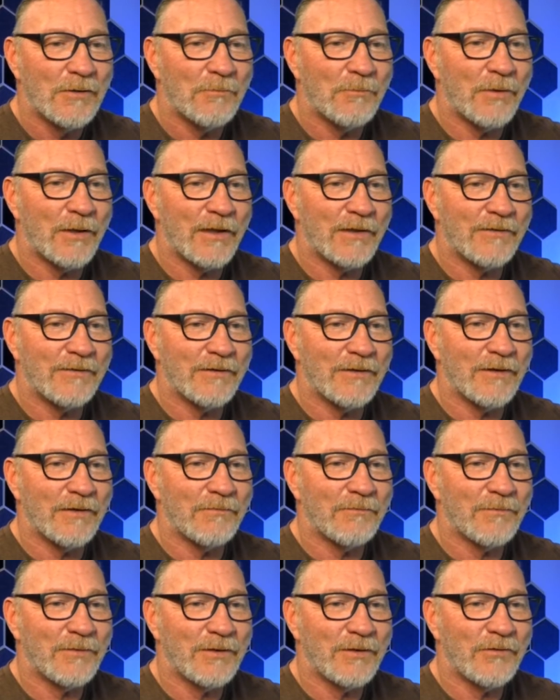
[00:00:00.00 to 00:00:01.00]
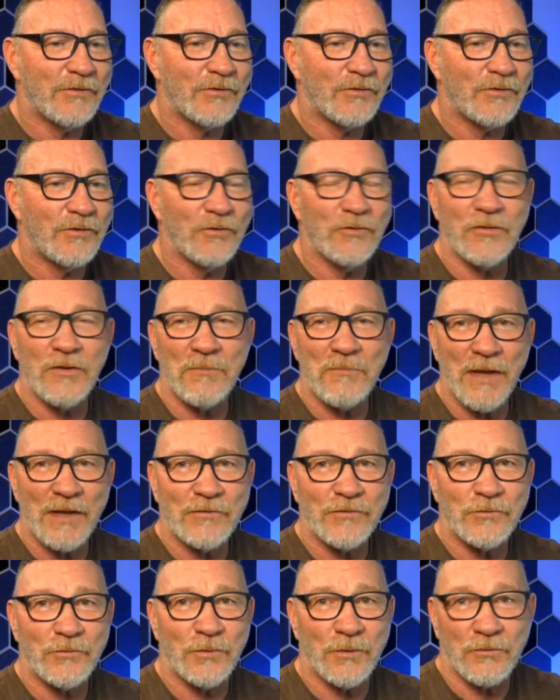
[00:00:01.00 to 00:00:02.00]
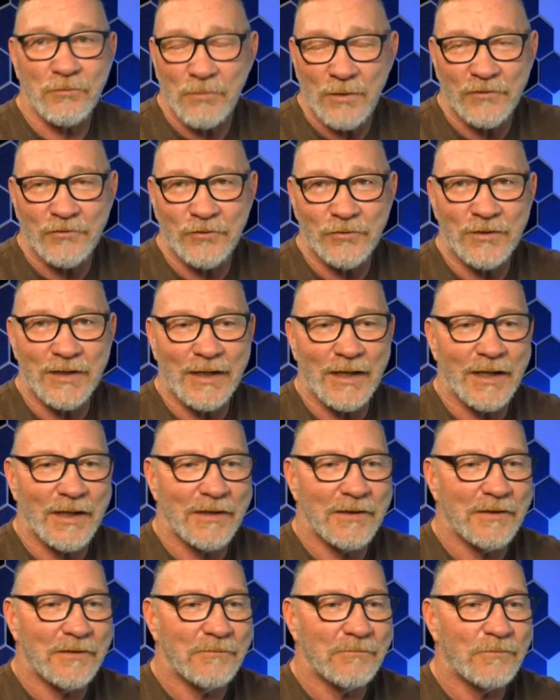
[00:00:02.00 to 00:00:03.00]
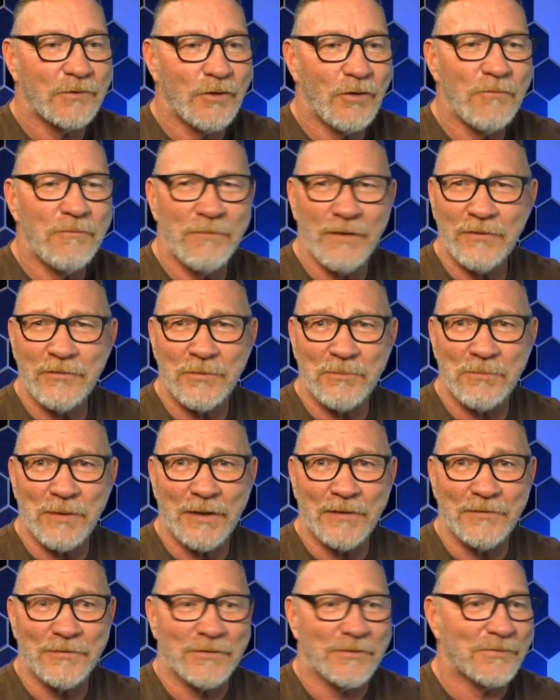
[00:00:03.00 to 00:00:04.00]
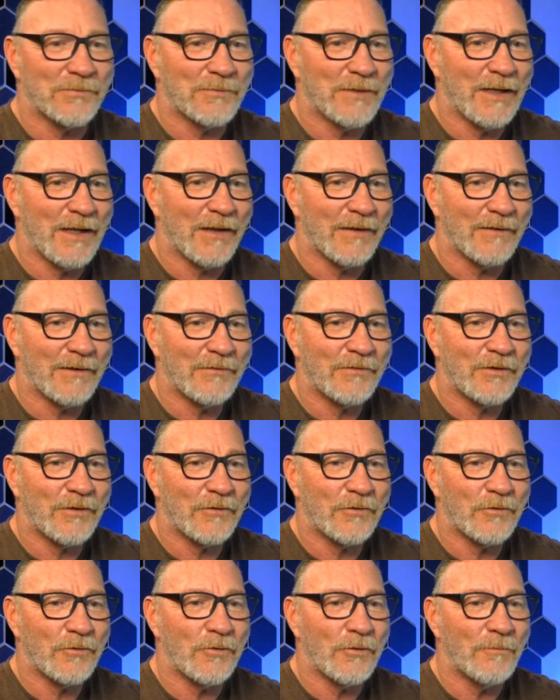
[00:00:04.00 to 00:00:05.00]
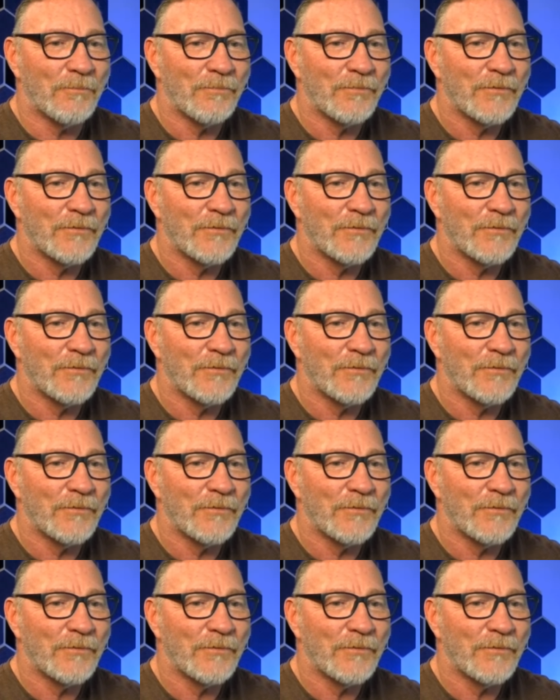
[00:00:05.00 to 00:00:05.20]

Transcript: But you just do the best with what you can and go visit places. Yeah, that's kind of cool.